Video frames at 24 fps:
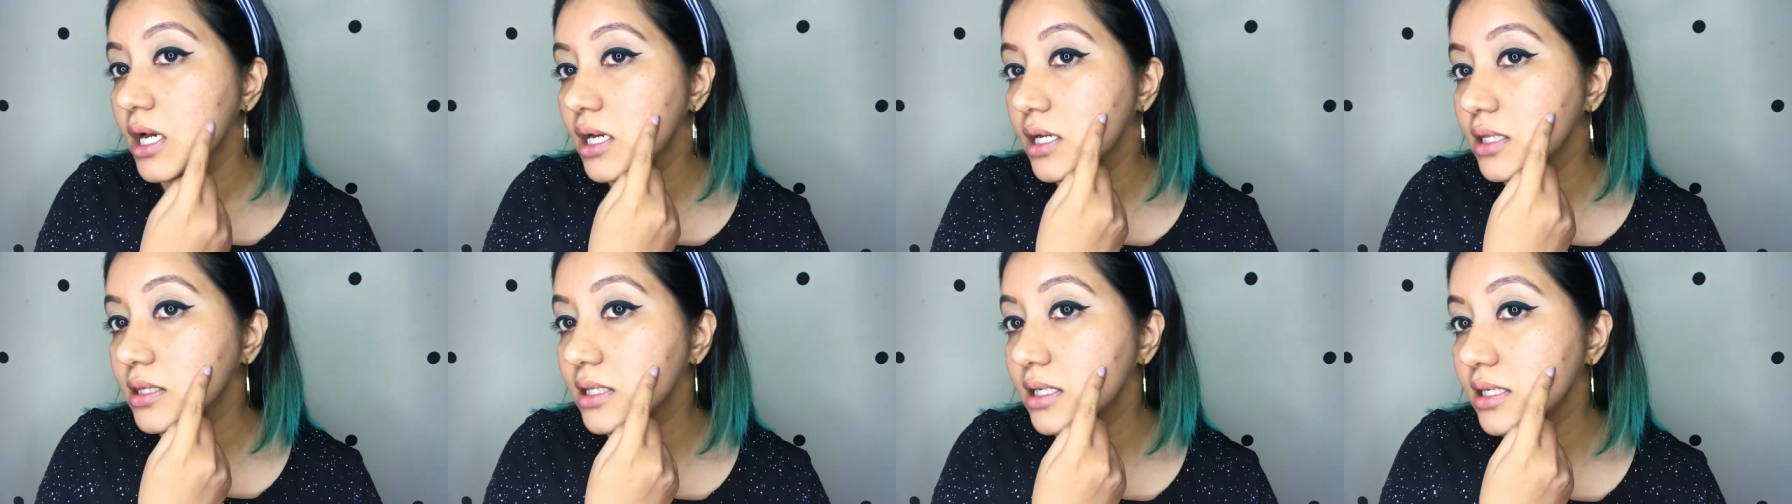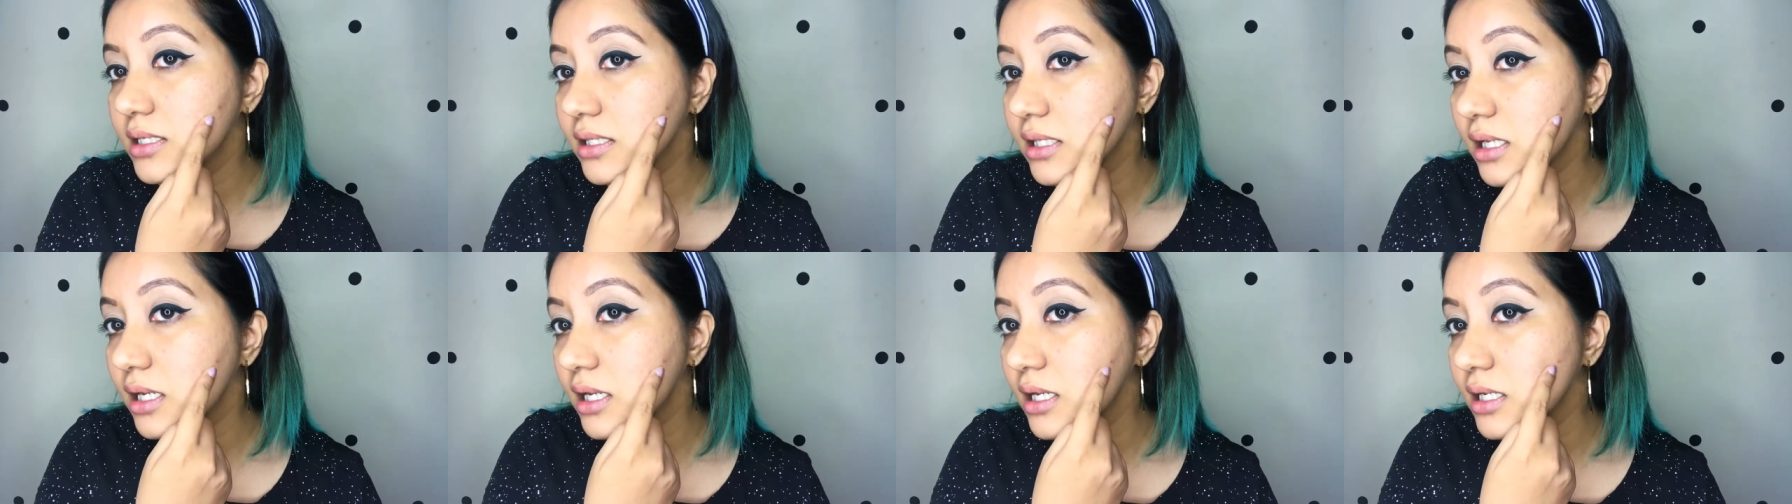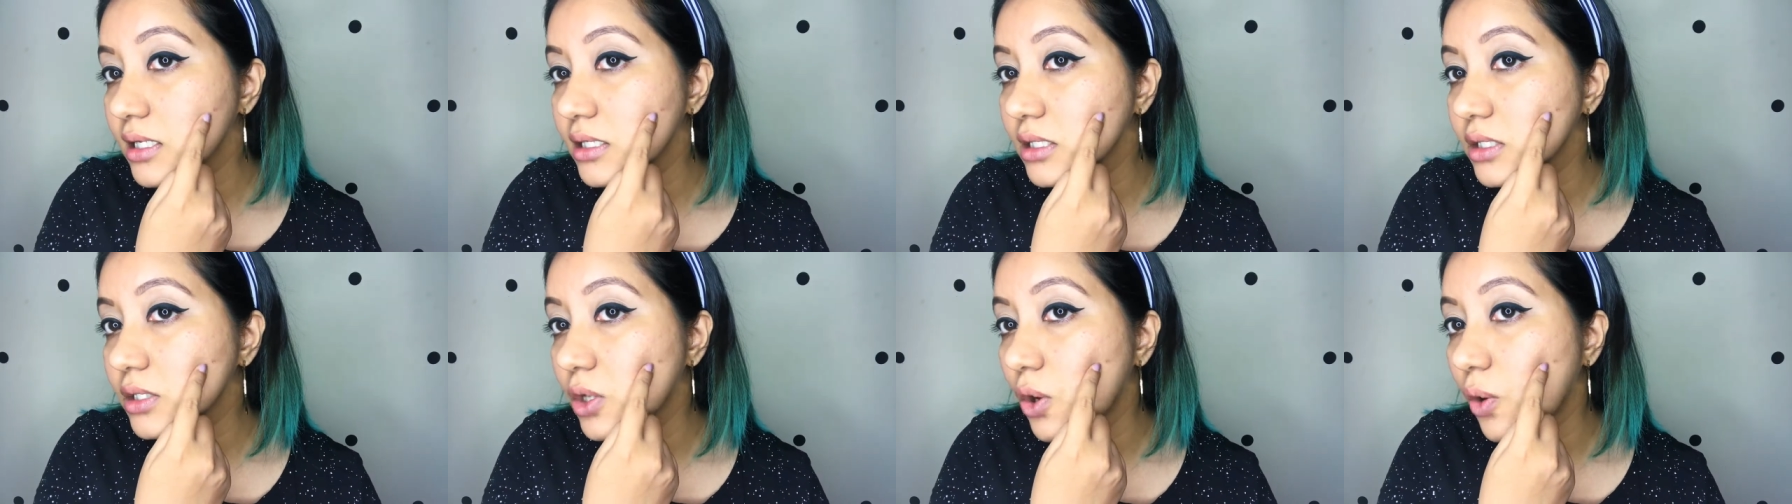This
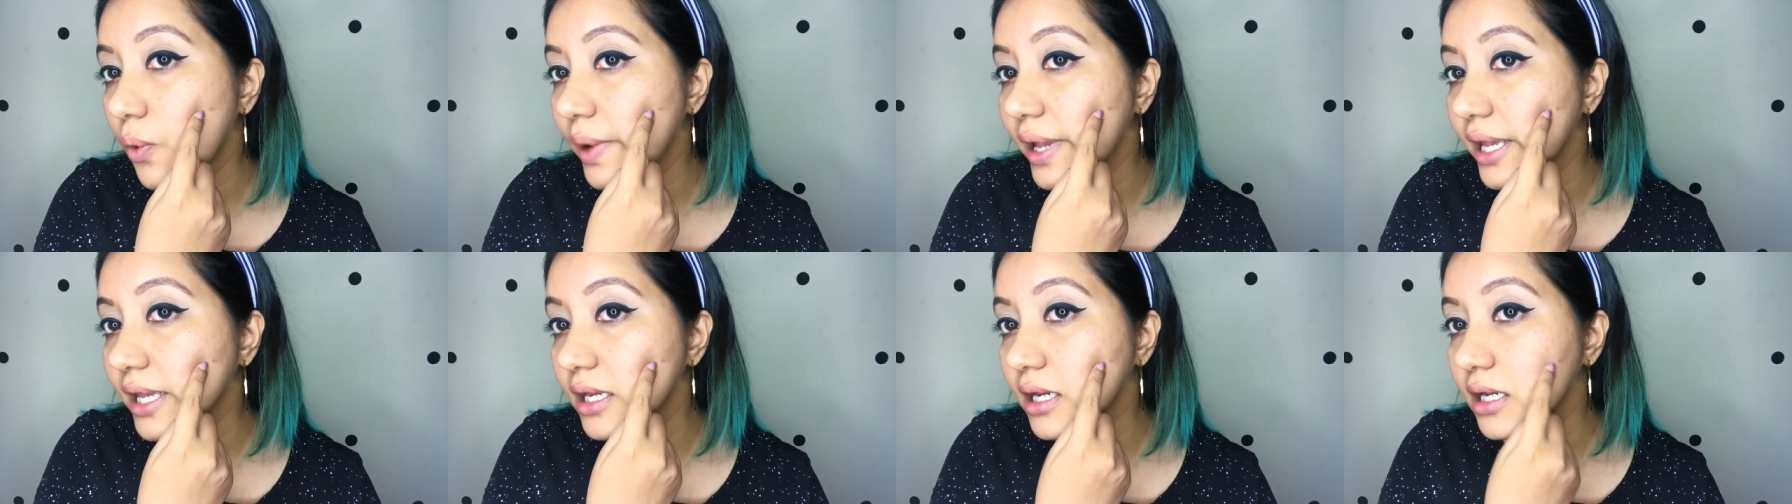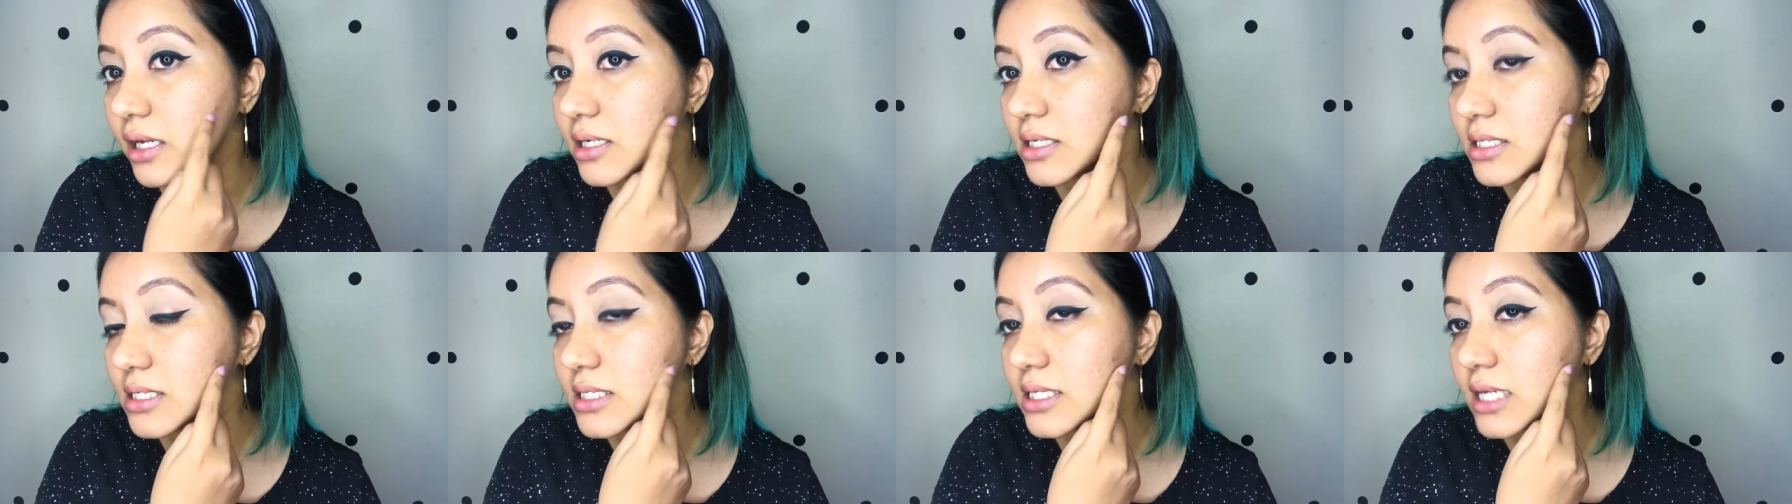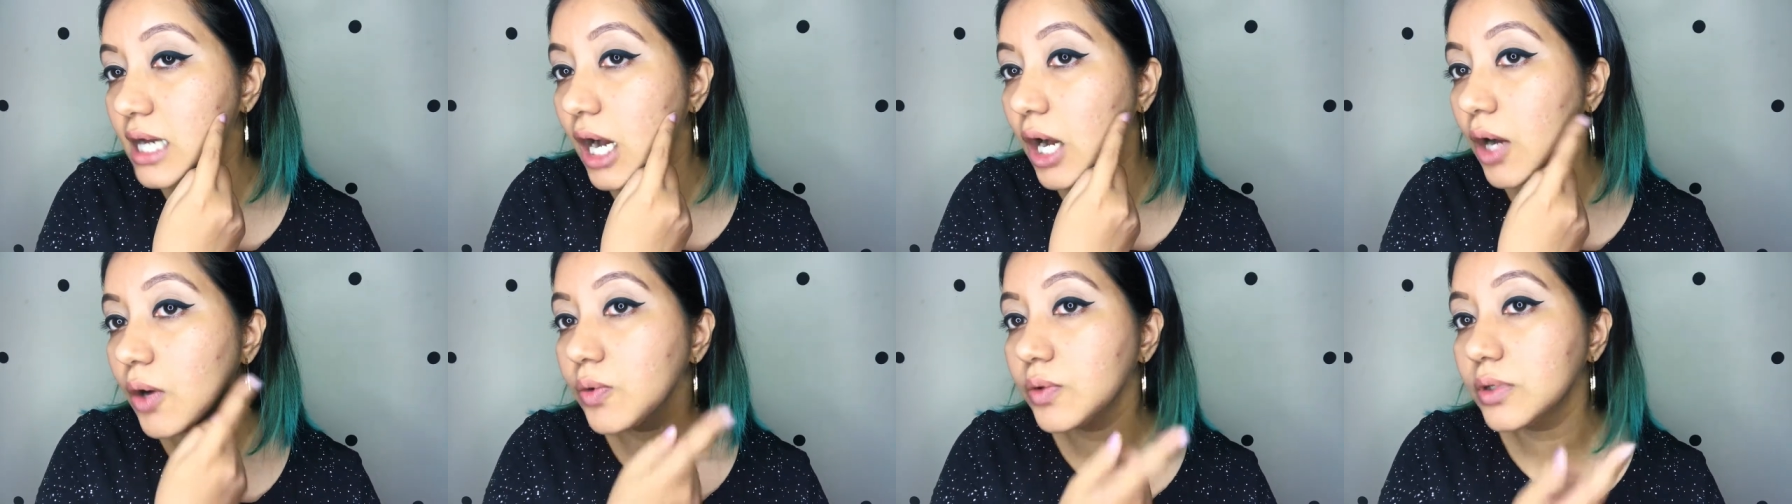is going
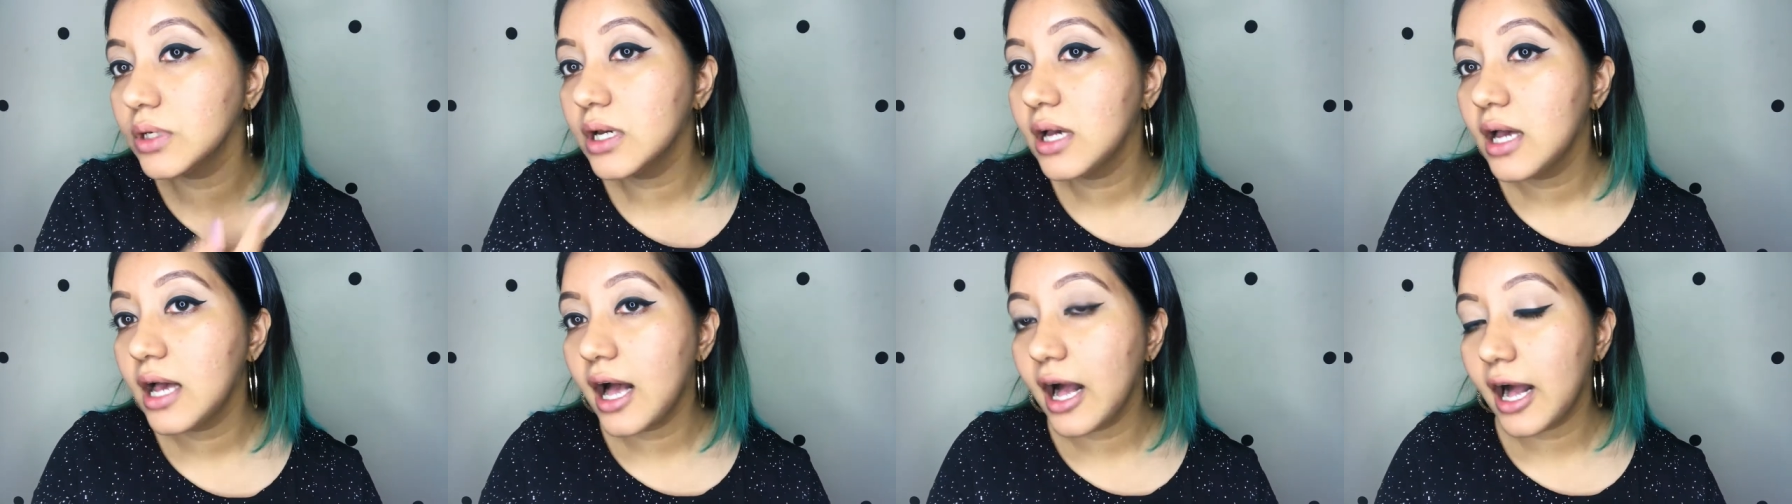down